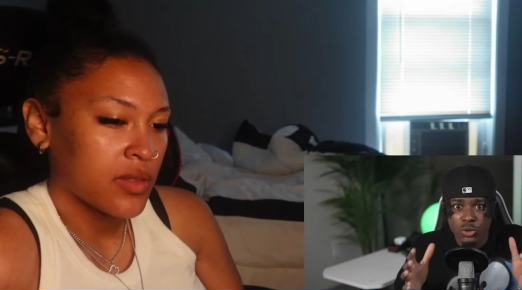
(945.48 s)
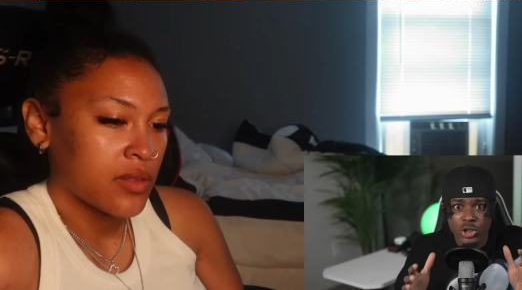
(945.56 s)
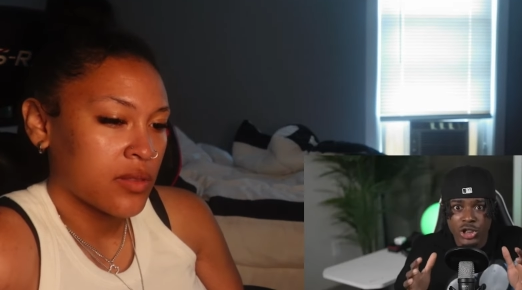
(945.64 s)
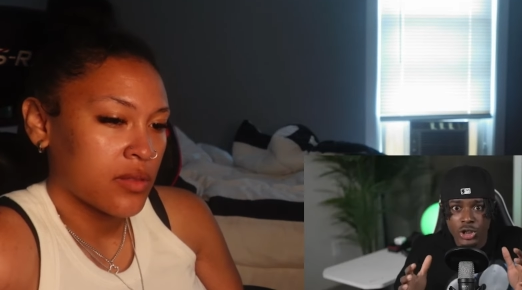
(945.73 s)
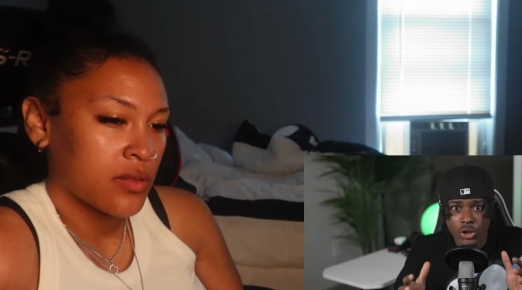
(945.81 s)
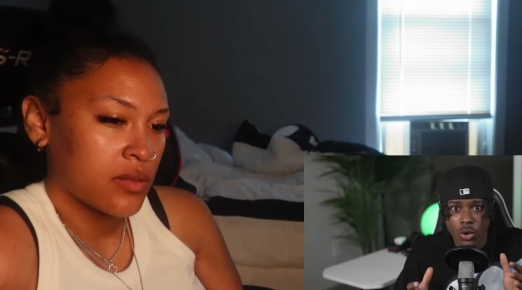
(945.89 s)
Speaker 1: But as
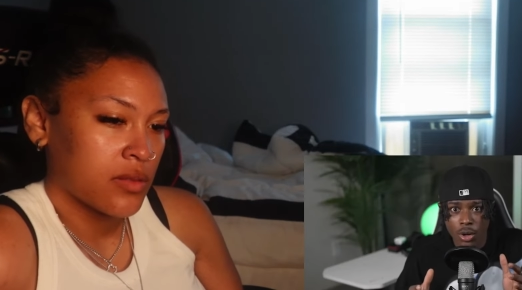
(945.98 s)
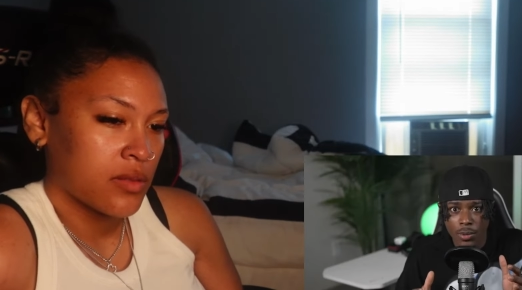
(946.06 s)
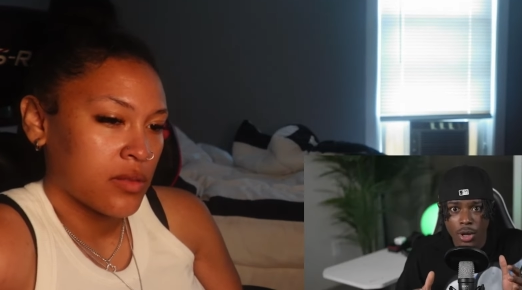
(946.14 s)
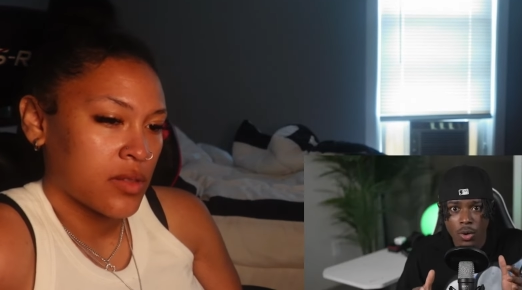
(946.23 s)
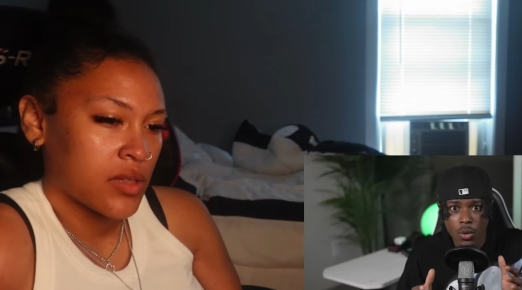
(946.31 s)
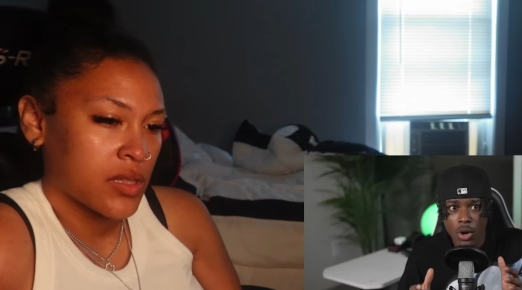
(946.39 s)
soon as she
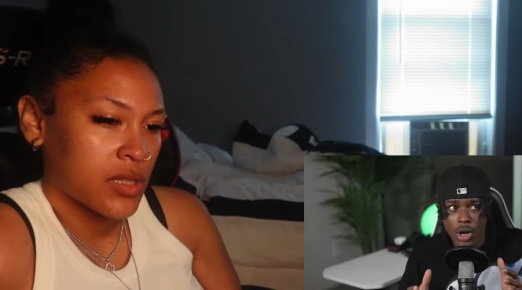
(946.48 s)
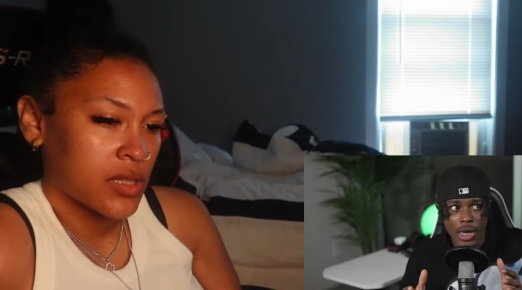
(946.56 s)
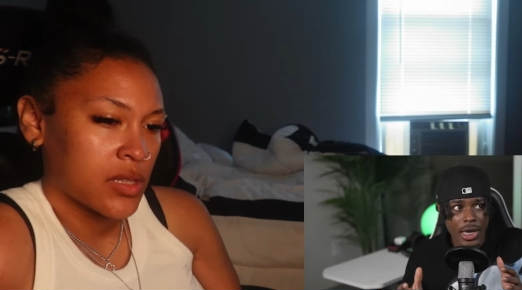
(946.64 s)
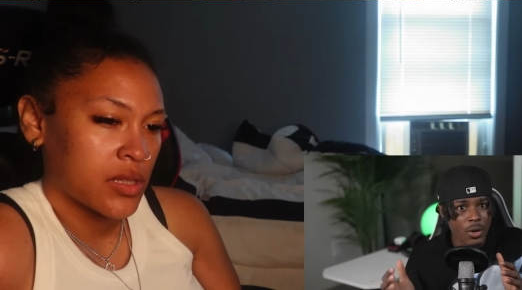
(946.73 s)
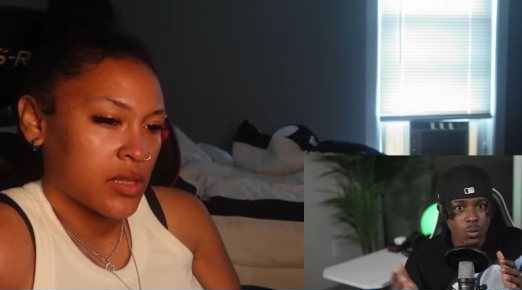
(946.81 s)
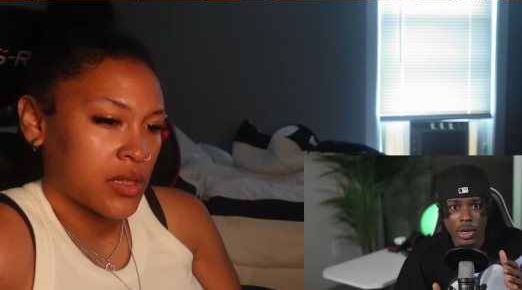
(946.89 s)
told him no,
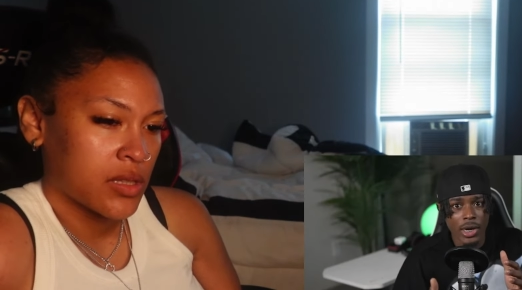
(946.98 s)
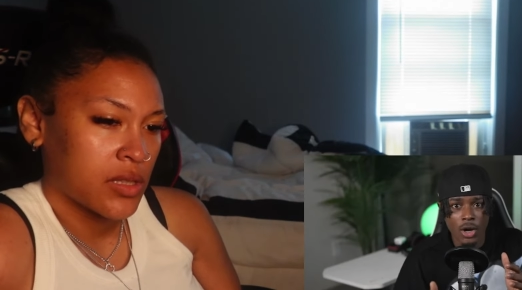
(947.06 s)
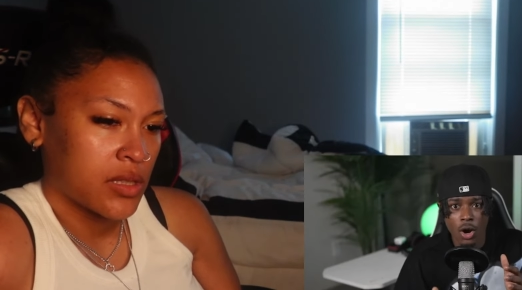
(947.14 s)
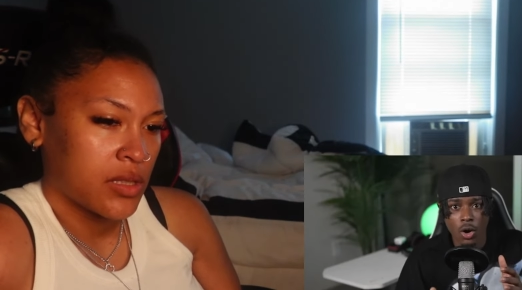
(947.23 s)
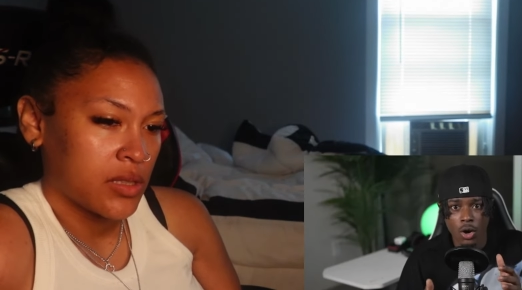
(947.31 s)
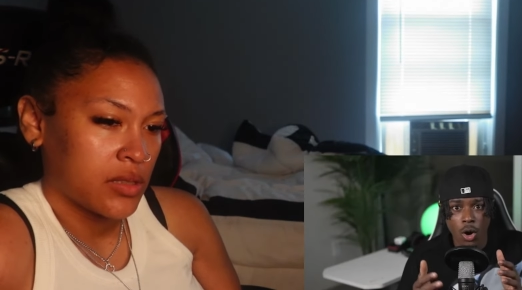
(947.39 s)
he
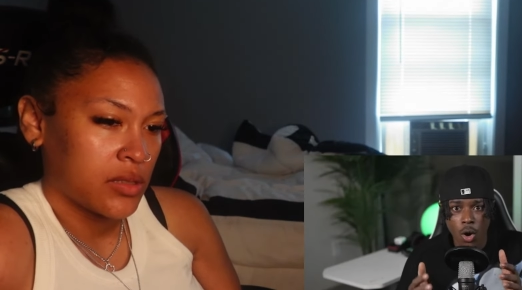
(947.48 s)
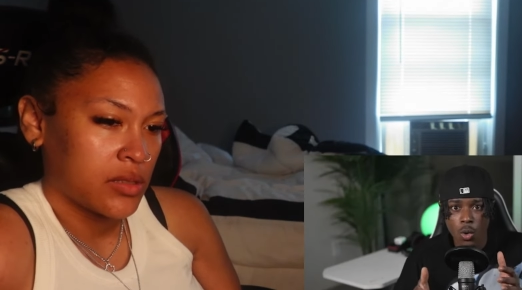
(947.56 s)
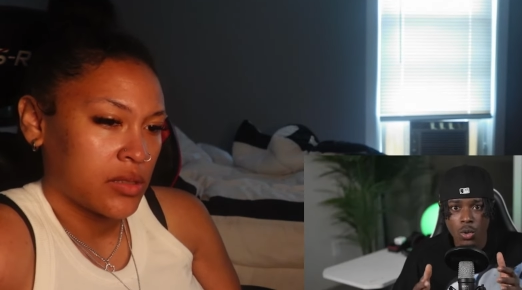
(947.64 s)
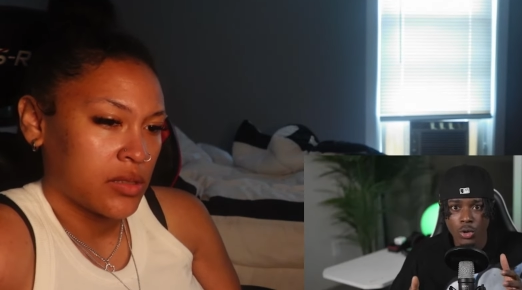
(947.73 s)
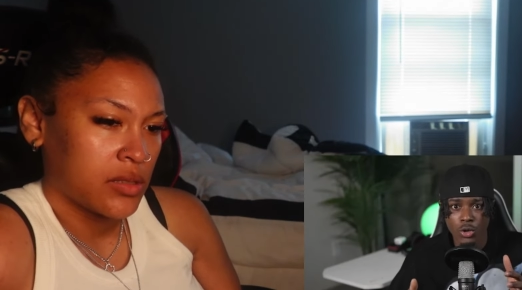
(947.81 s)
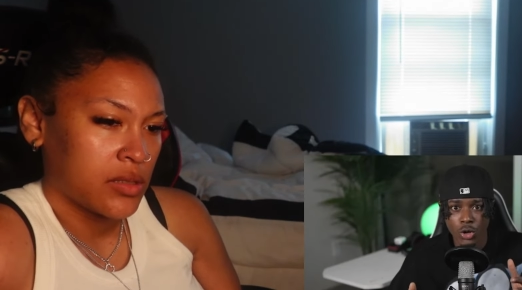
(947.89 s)
went and called a
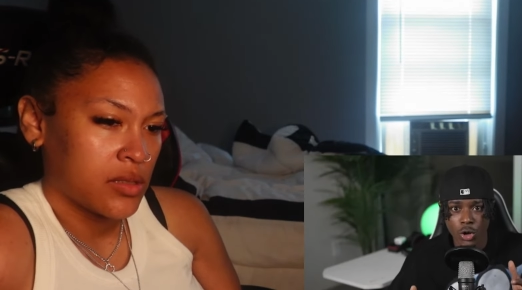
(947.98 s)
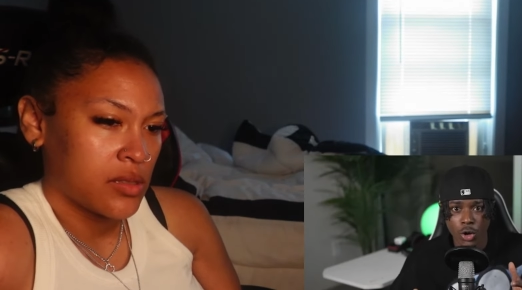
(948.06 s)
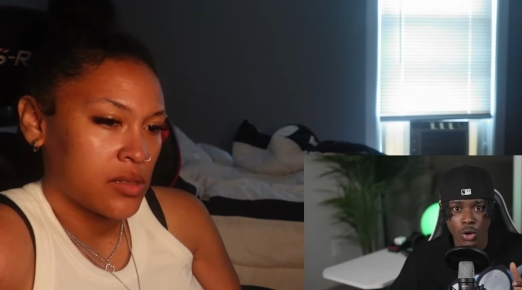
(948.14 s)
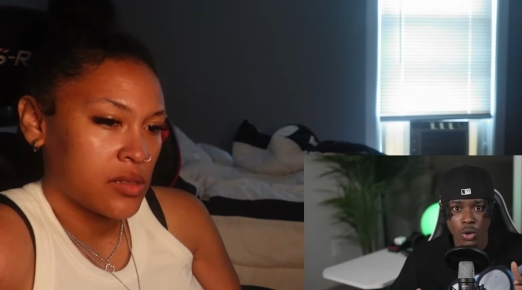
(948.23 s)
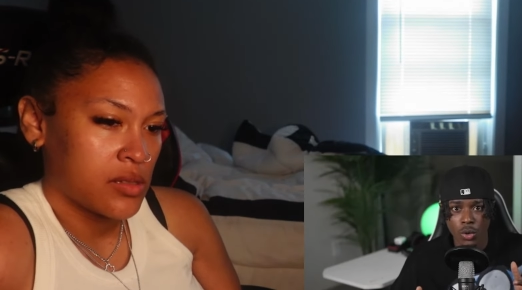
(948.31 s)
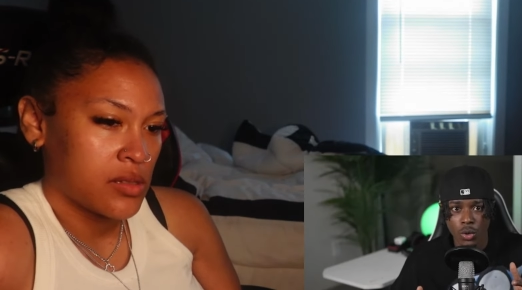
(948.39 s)
whole
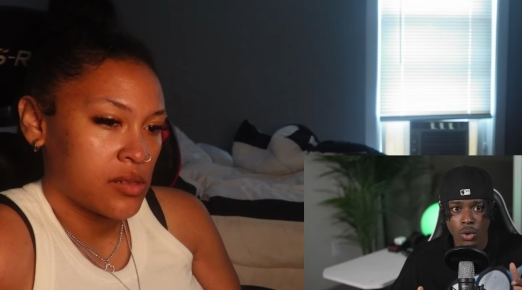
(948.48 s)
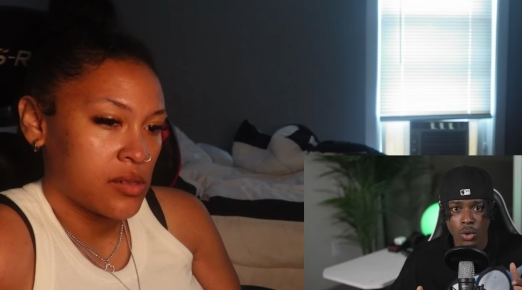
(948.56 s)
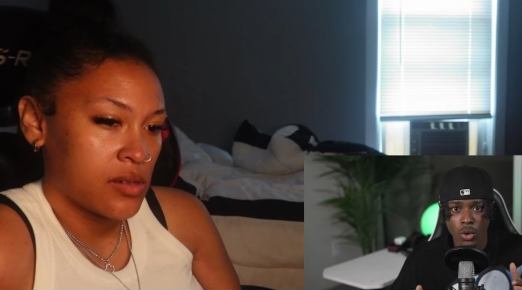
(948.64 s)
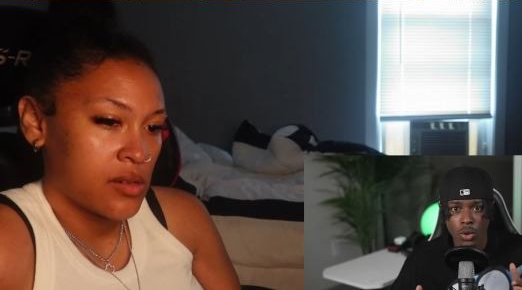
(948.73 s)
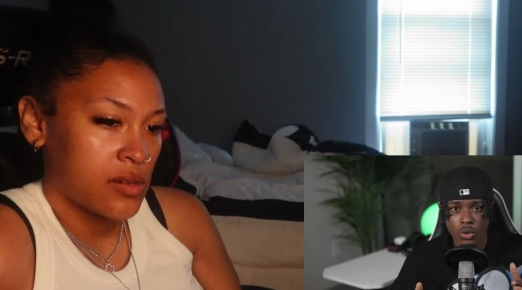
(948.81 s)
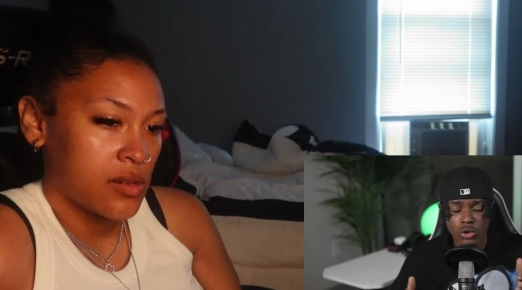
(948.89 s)
nother girl
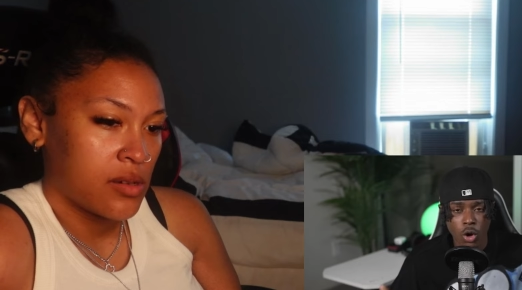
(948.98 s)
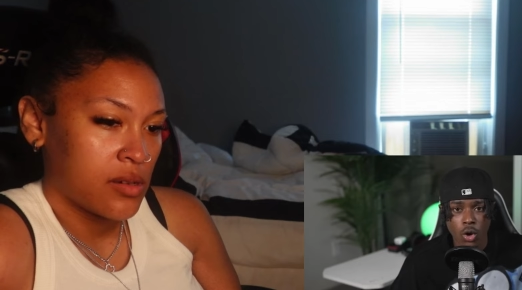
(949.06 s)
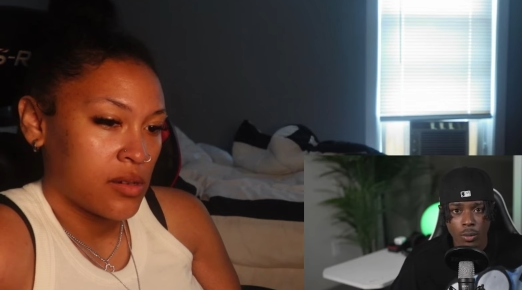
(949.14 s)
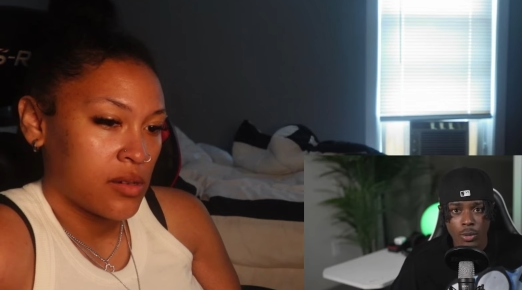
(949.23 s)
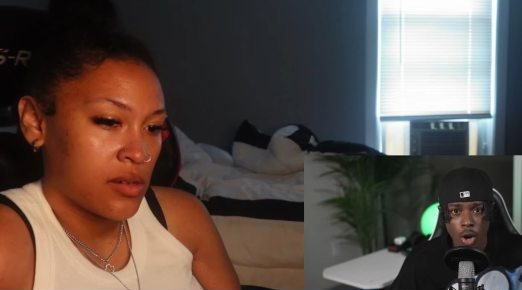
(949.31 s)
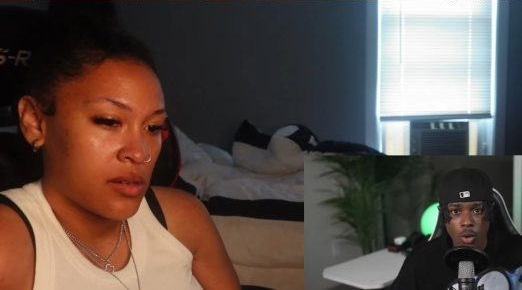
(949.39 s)
who
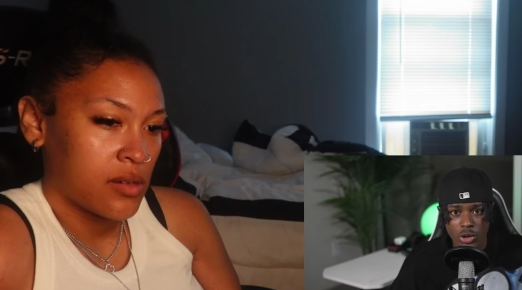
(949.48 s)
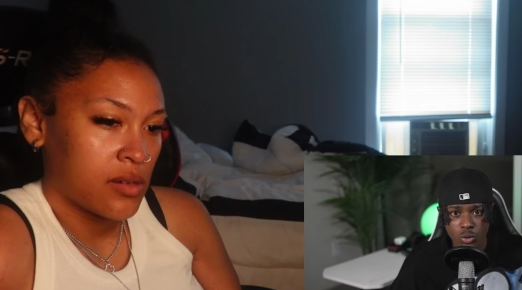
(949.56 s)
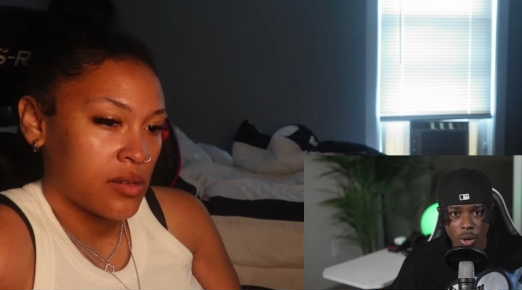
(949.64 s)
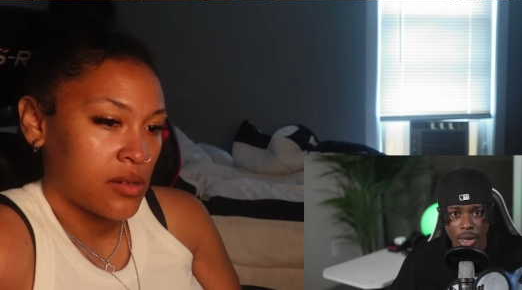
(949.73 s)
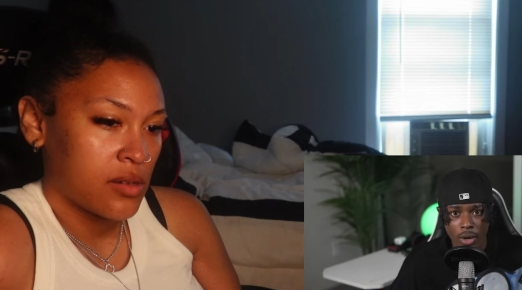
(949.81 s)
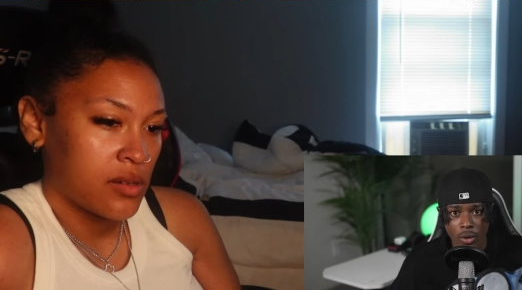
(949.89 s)
told him no
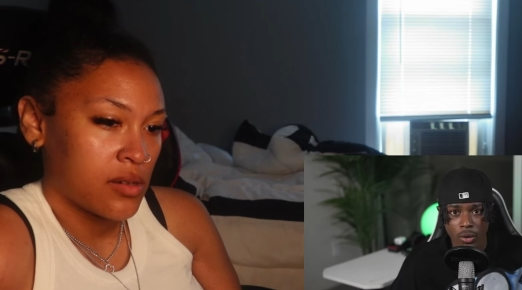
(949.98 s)
as